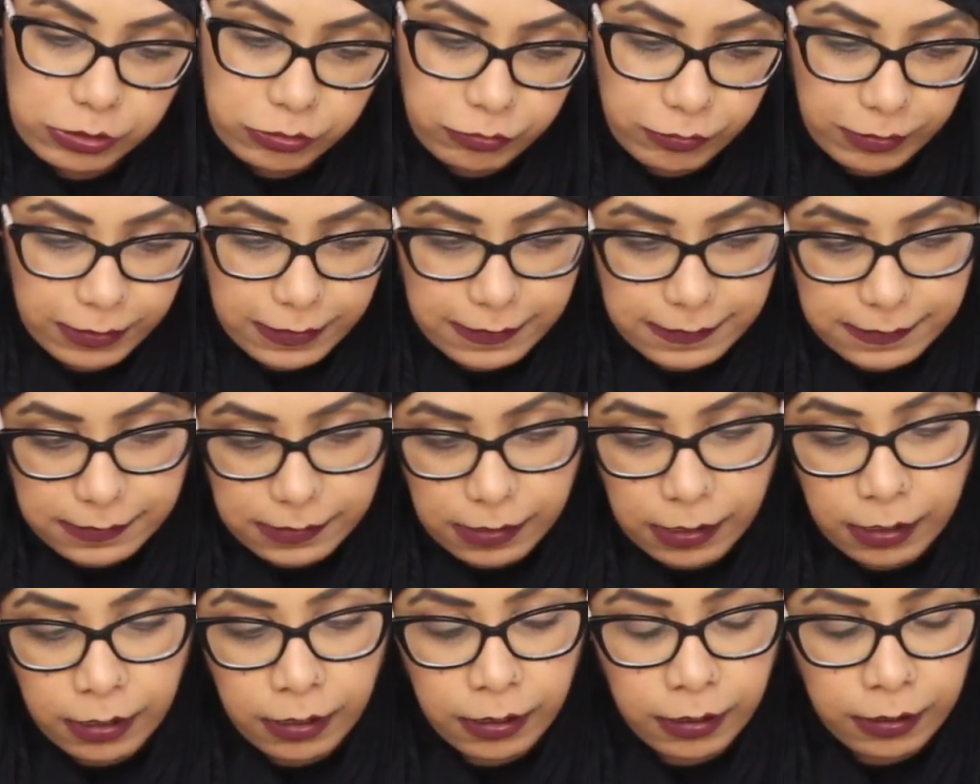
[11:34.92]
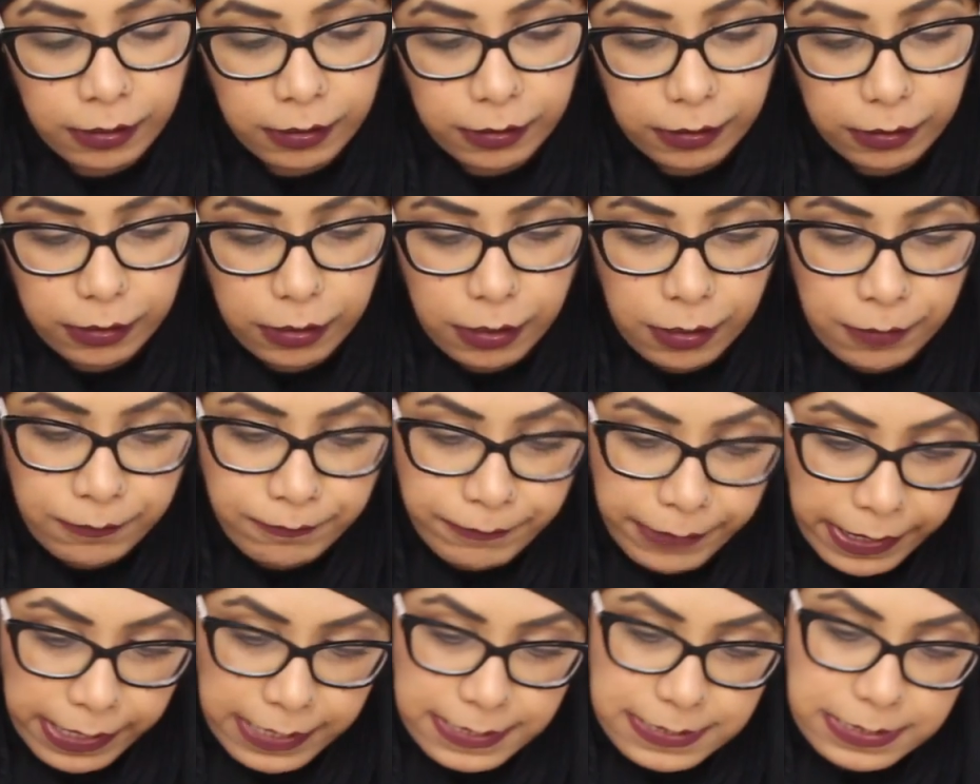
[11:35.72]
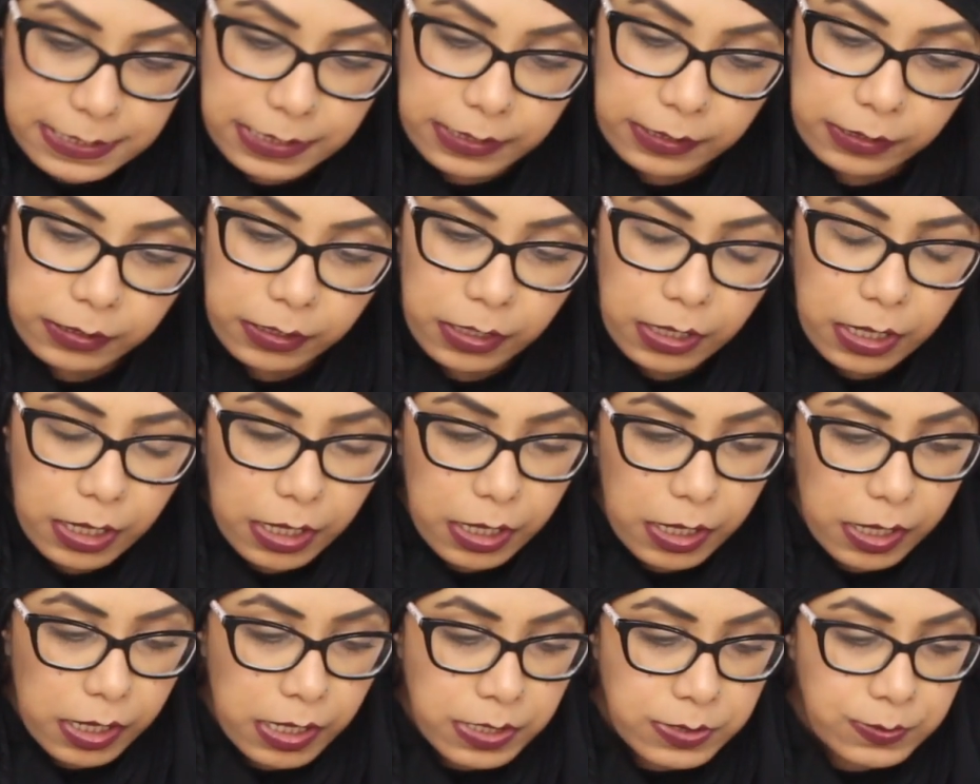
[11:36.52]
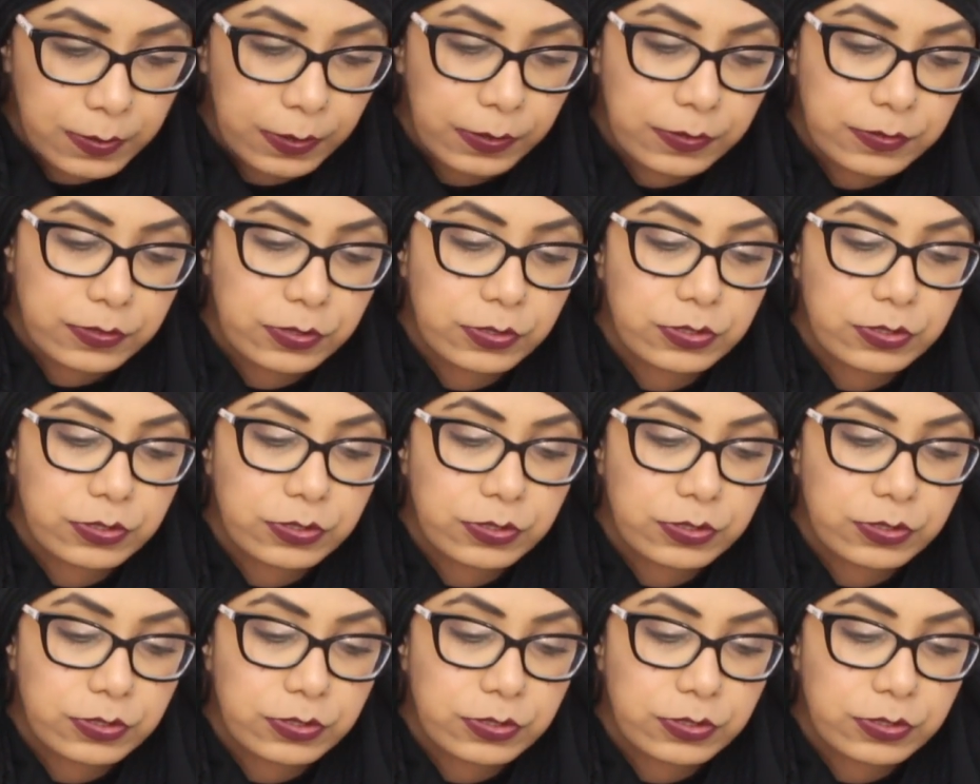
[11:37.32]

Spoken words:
tricks are amazing as well.